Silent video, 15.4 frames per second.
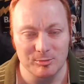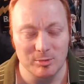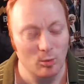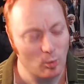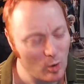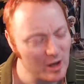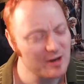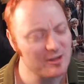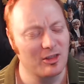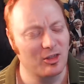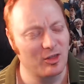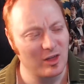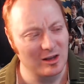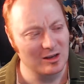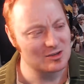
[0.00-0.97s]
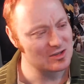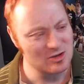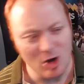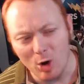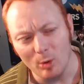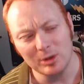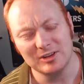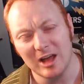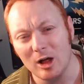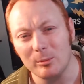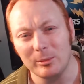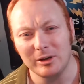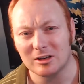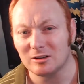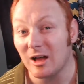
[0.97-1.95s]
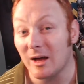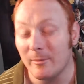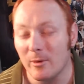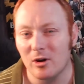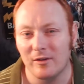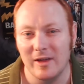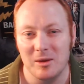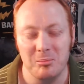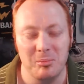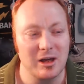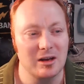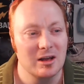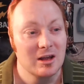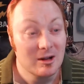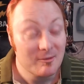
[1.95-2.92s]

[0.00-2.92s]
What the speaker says: But one of the things that's always helped me to climb out of that pit